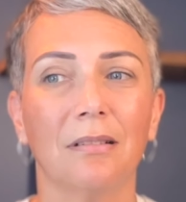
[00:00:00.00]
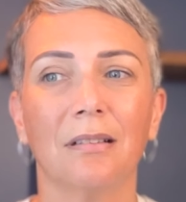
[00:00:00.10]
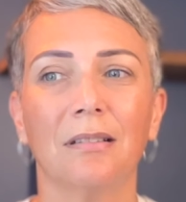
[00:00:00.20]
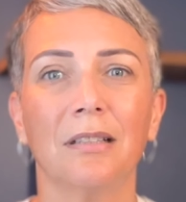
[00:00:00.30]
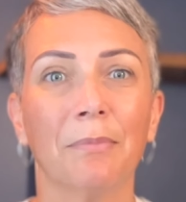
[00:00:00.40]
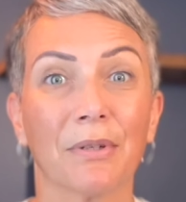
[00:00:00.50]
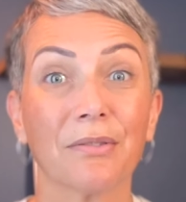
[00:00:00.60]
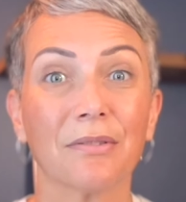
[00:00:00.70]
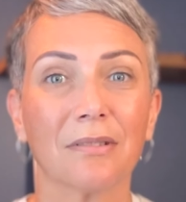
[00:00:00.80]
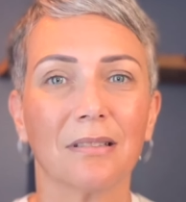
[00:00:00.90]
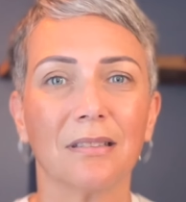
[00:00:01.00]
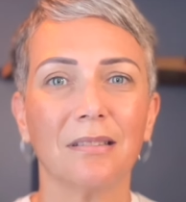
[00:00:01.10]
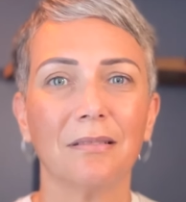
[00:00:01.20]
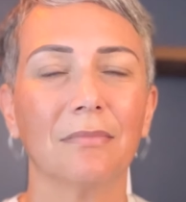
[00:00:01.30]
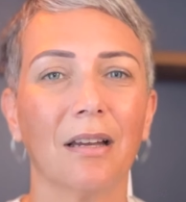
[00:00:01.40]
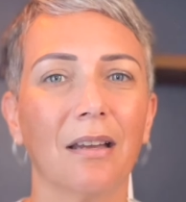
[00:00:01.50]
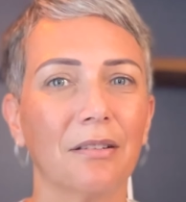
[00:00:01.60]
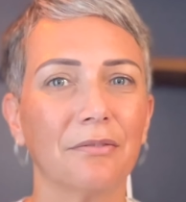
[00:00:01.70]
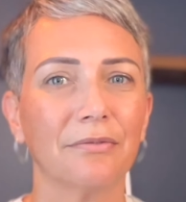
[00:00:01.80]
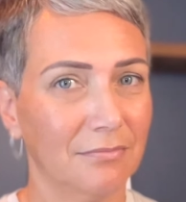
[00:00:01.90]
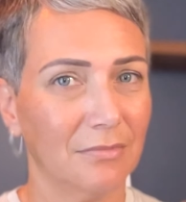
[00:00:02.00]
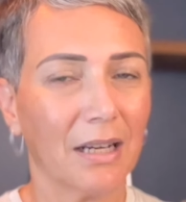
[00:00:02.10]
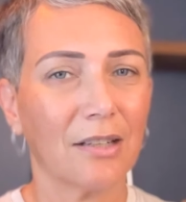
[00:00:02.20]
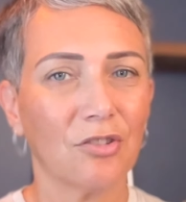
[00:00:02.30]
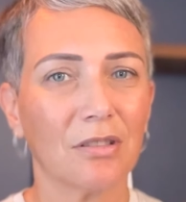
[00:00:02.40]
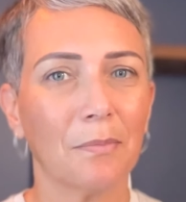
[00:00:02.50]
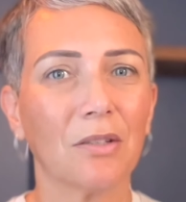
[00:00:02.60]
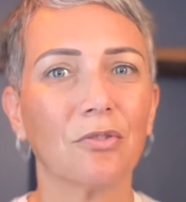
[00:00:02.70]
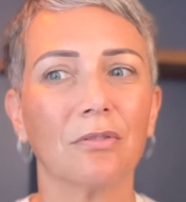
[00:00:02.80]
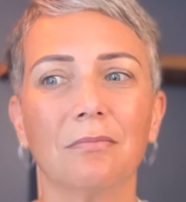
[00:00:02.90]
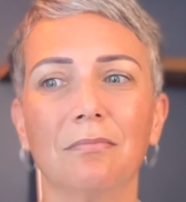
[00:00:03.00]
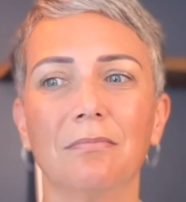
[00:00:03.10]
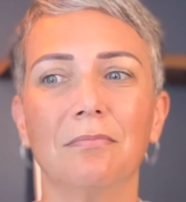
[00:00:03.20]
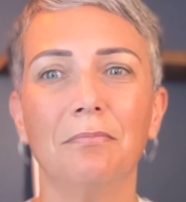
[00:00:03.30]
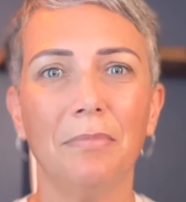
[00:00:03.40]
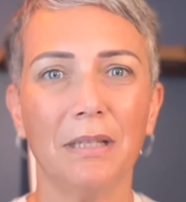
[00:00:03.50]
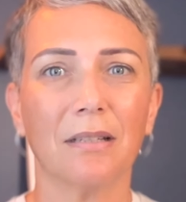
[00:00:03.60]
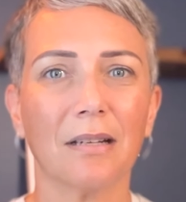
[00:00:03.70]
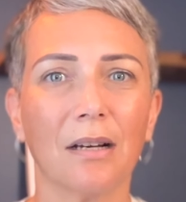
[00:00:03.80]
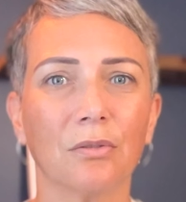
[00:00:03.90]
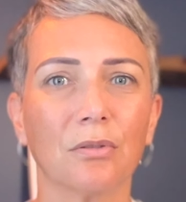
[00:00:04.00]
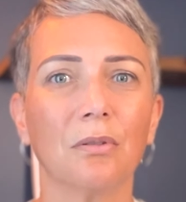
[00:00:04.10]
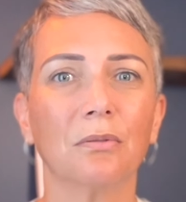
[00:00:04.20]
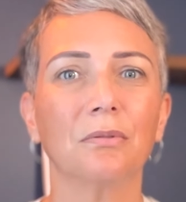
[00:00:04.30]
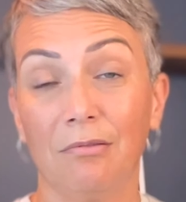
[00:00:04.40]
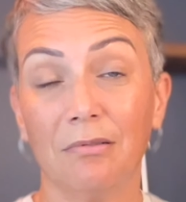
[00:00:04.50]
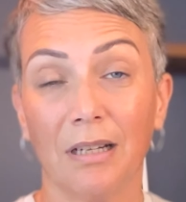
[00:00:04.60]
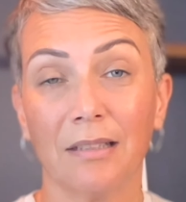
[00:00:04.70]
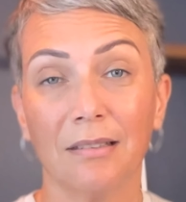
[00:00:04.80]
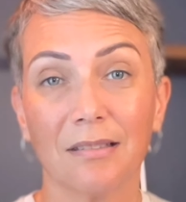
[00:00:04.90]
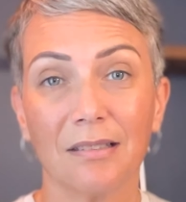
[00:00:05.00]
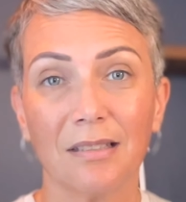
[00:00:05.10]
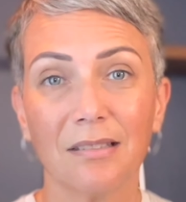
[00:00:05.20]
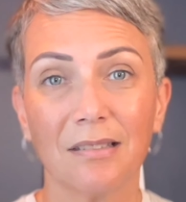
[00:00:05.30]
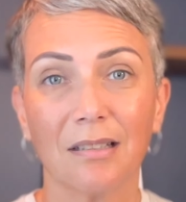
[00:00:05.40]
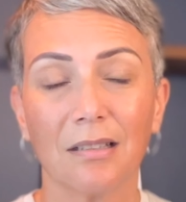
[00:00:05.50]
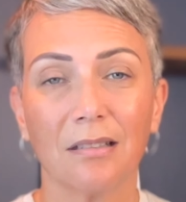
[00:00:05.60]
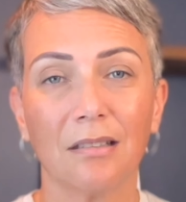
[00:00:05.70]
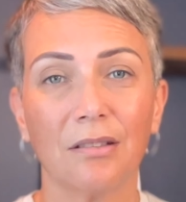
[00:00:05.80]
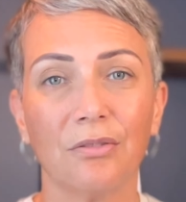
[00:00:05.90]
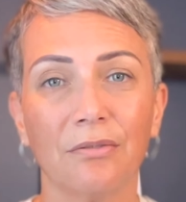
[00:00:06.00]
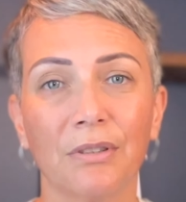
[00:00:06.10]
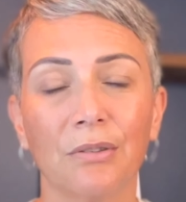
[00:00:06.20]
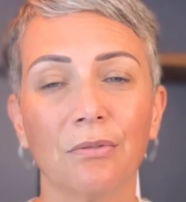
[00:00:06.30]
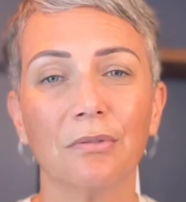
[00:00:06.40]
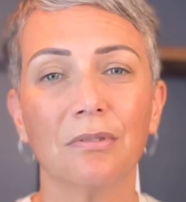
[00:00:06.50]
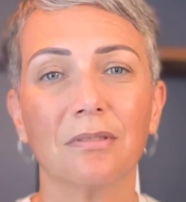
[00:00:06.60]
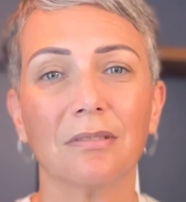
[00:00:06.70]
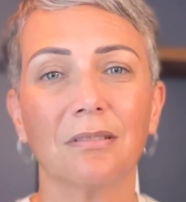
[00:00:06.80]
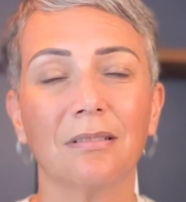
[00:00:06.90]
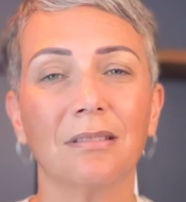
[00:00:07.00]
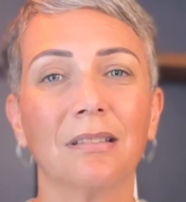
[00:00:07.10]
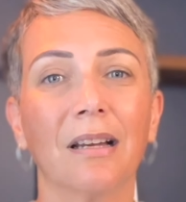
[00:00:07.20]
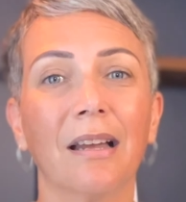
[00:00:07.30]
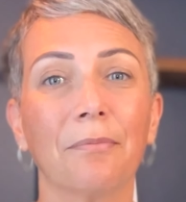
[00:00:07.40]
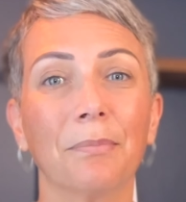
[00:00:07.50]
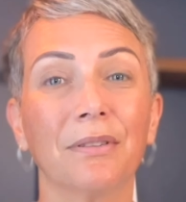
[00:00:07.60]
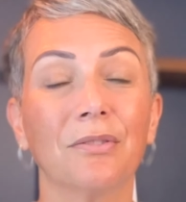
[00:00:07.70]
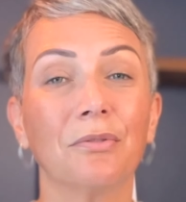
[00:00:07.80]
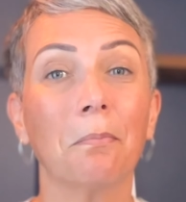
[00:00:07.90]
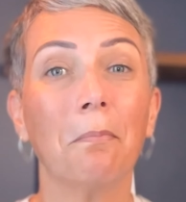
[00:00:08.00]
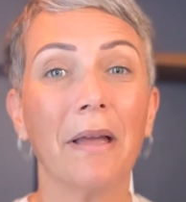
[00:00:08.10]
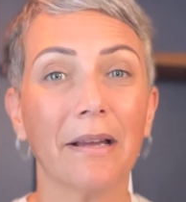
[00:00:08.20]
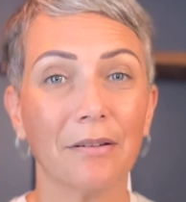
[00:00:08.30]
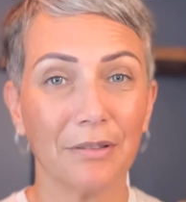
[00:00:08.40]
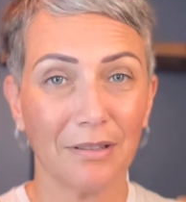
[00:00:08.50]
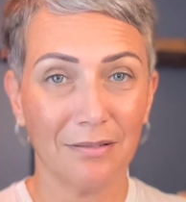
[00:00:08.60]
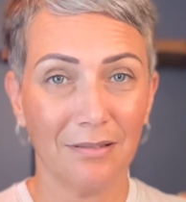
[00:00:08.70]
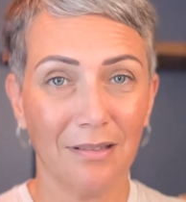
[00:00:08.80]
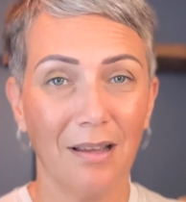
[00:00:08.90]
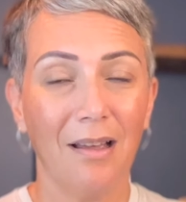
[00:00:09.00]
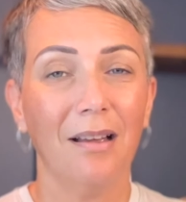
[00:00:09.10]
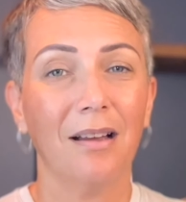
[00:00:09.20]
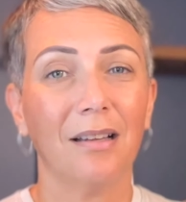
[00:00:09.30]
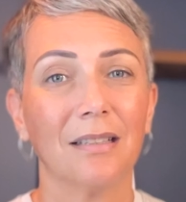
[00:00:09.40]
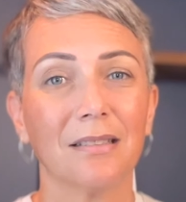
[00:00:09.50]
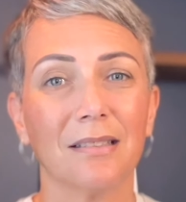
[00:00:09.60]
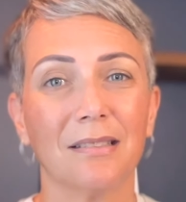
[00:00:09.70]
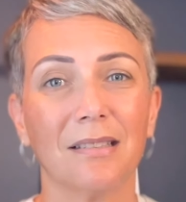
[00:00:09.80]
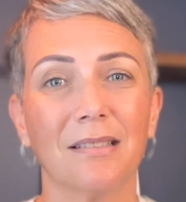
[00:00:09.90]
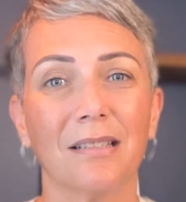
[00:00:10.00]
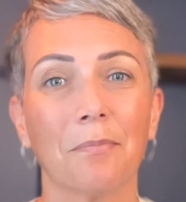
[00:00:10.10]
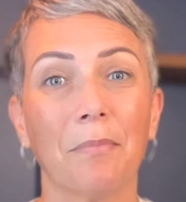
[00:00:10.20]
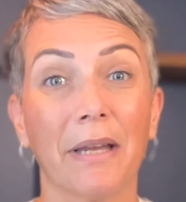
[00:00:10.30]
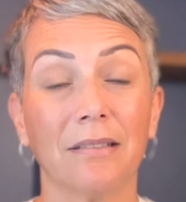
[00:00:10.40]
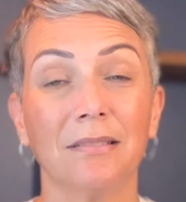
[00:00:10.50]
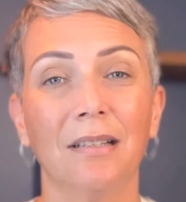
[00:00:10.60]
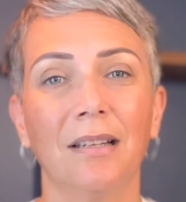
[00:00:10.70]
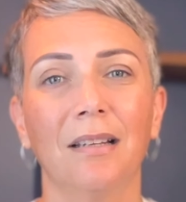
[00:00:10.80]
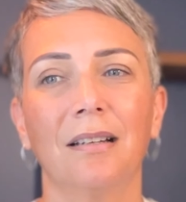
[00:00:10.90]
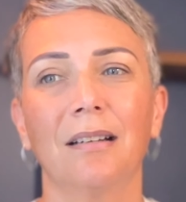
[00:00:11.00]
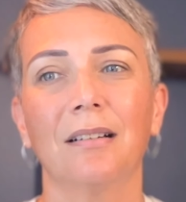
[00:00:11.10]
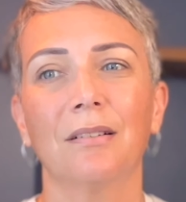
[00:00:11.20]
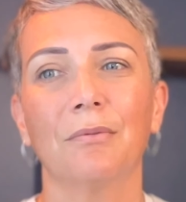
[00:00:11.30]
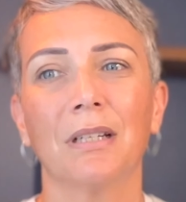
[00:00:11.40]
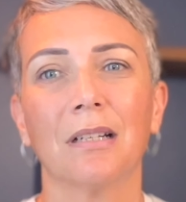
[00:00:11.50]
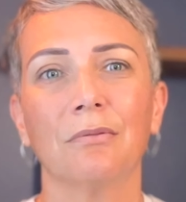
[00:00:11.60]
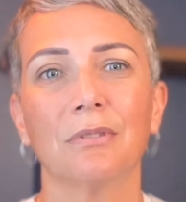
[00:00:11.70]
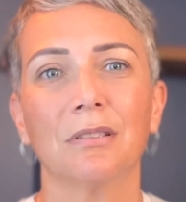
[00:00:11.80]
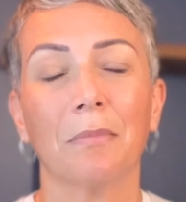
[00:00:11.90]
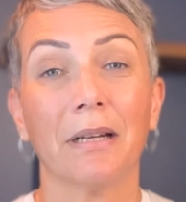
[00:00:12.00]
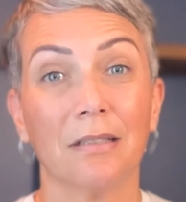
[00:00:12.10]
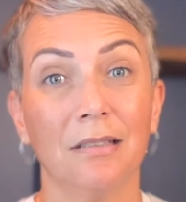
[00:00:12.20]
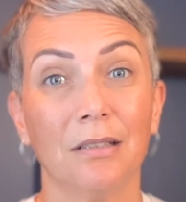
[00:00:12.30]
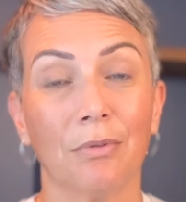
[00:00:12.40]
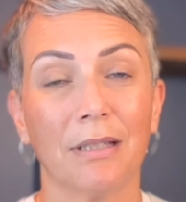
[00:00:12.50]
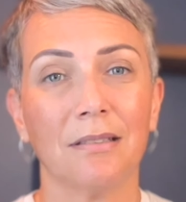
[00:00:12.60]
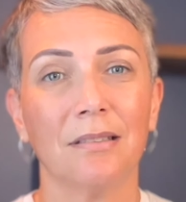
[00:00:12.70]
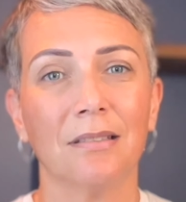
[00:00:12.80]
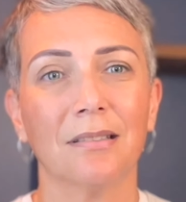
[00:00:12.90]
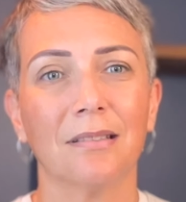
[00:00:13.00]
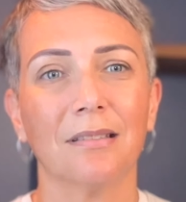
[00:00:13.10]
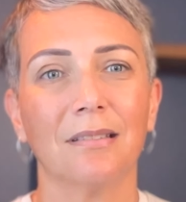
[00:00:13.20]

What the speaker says: I personally, I have, like I just mentioned, being in a household who had narcissistic individuals, and then I happened to marry a narcissistic man when I was in my early 20s.